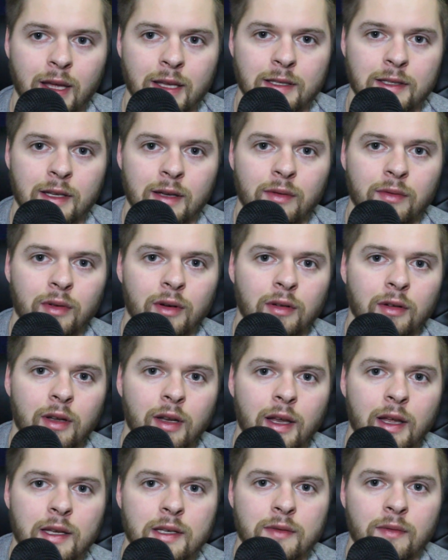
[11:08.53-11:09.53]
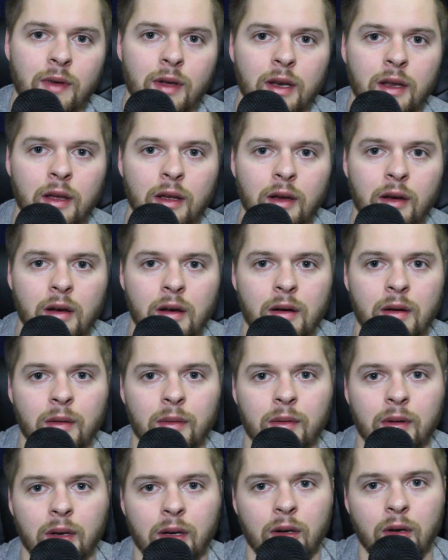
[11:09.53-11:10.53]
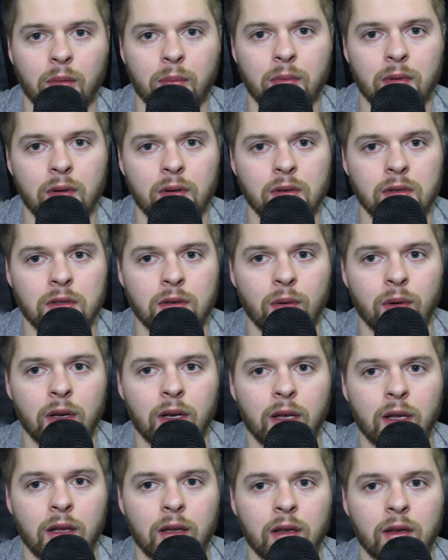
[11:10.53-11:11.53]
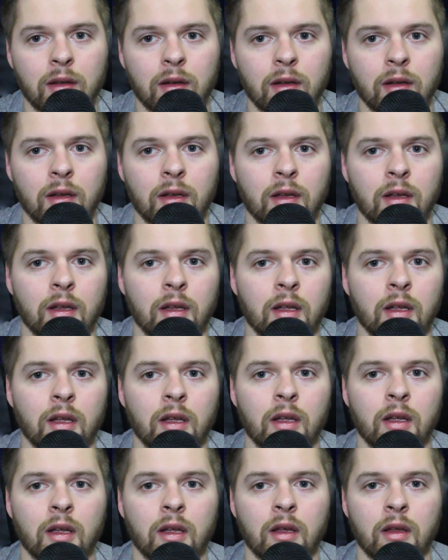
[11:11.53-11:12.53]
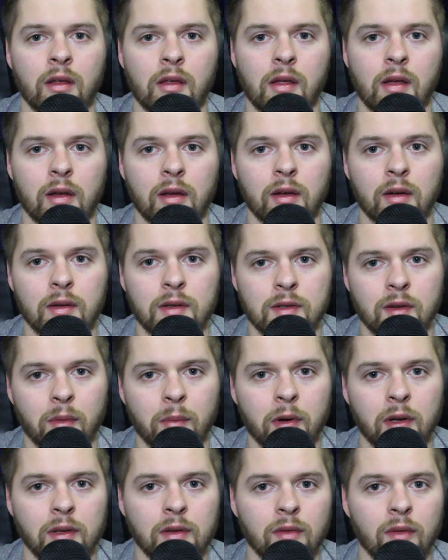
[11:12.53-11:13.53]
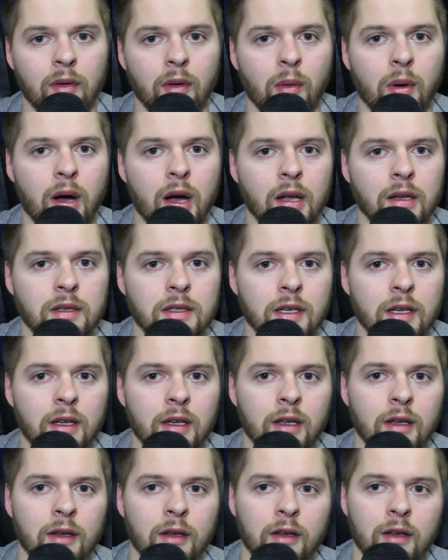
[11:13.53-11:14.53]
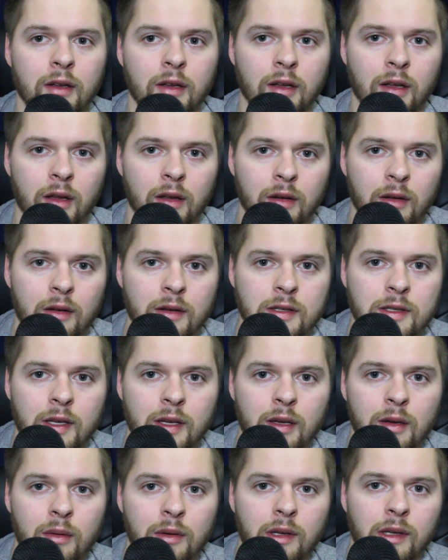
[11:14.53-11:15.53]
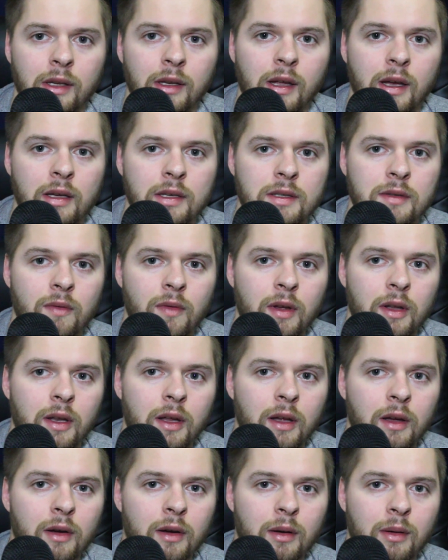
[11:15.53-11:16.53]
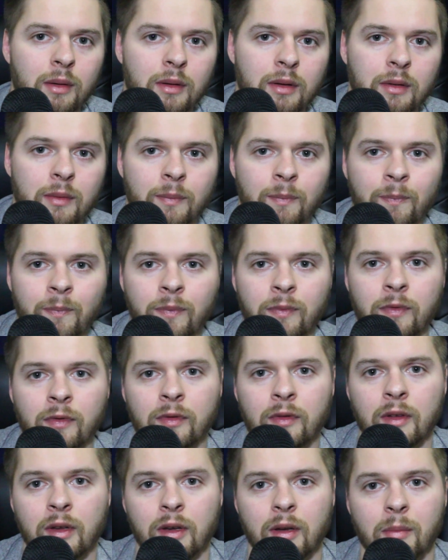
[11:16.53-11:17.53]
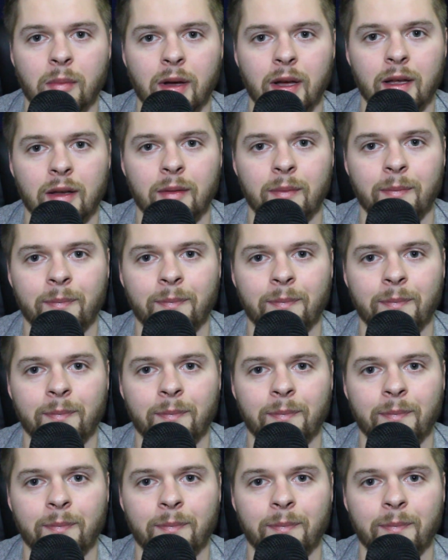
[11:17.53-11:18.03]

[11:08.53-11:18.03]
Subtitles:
that's it for today's video. I hope you enjoyed it. Thank you so much for watching, and I'll see you in the next video. Goodbye.